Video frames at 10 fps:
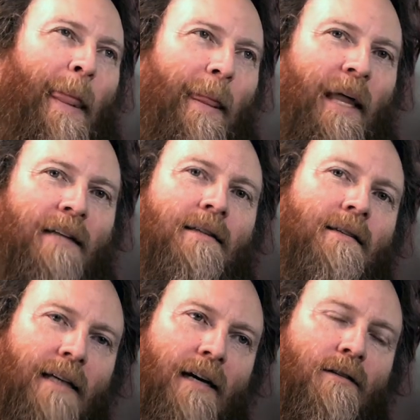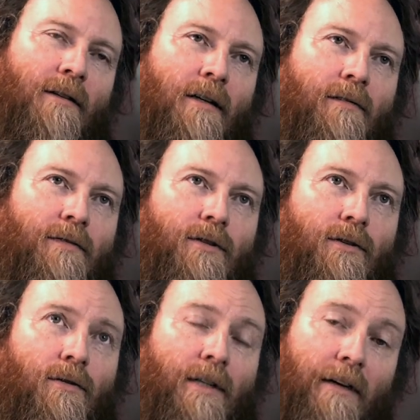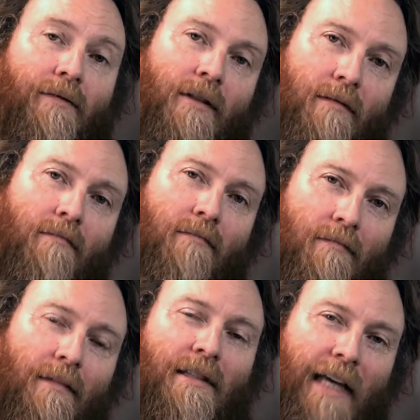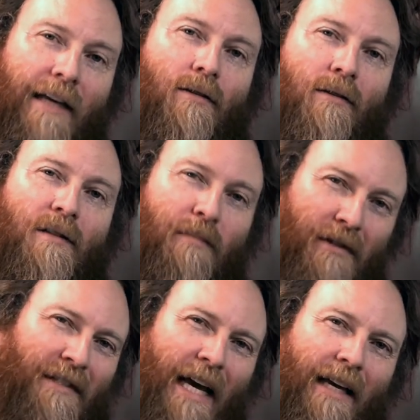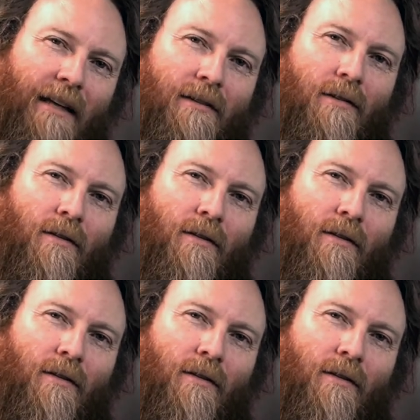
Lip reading: That's the sound of two different cycles per second,